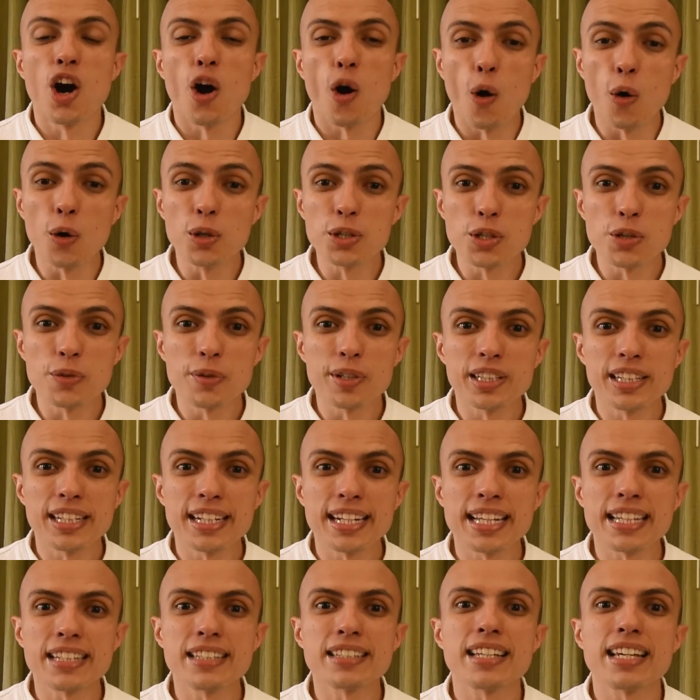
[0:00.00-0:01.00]
All you really
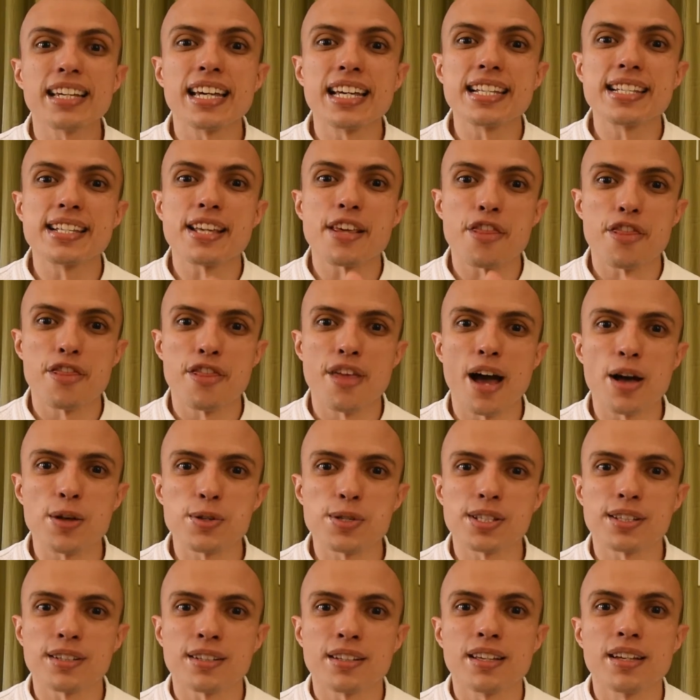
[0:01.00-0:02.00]
need is
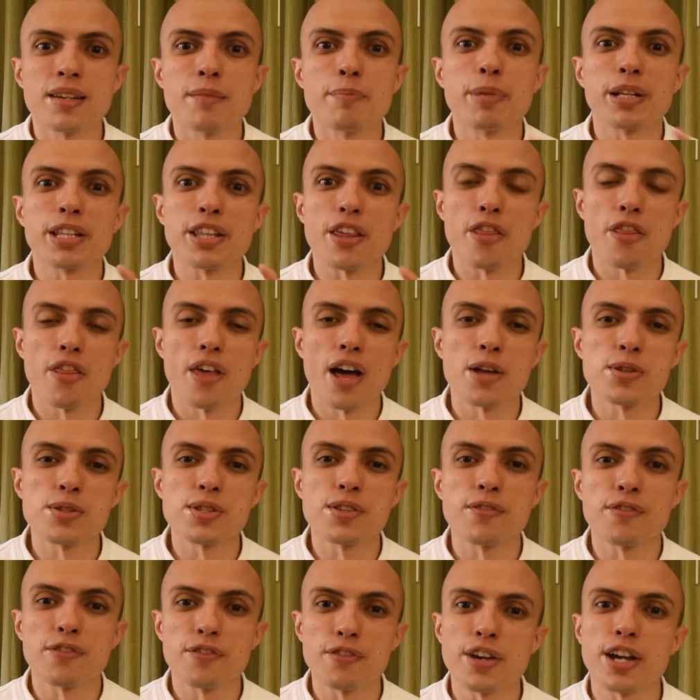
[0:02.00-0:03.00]
1,000, but
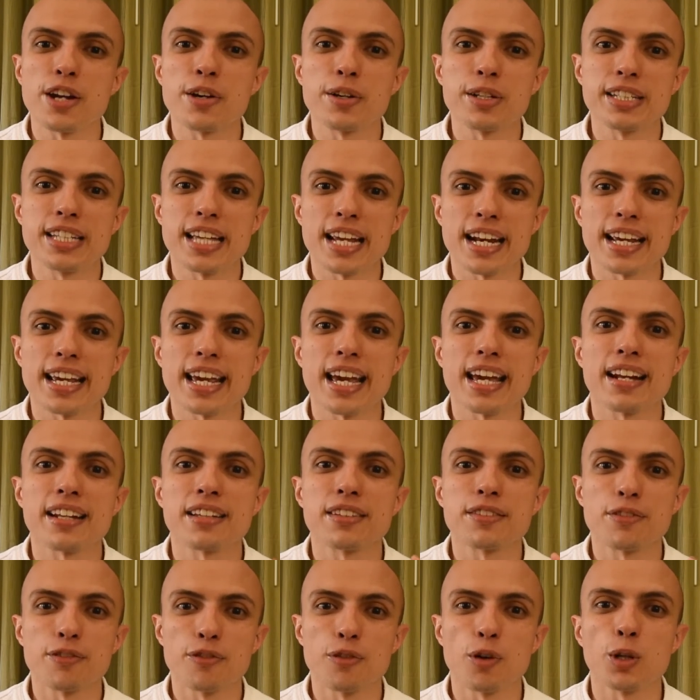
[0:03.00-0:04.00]
1,000 very dedicated
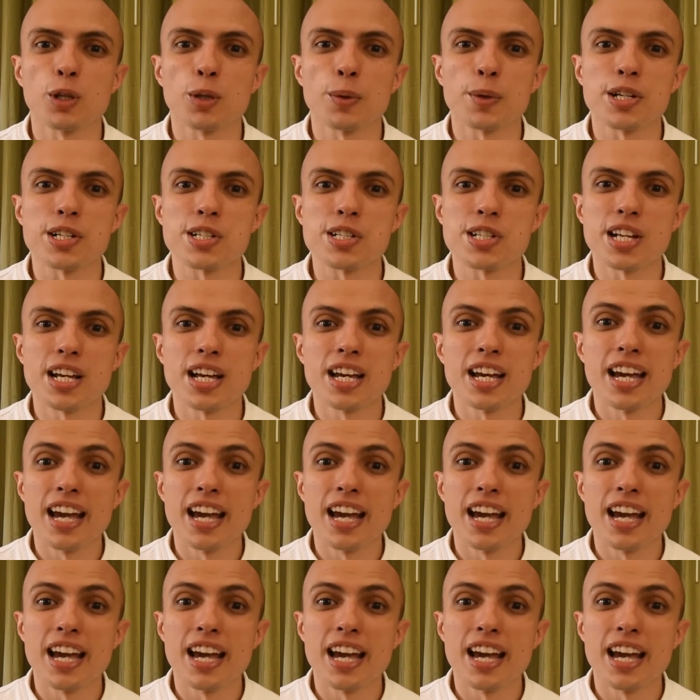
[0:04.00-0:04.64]
followers.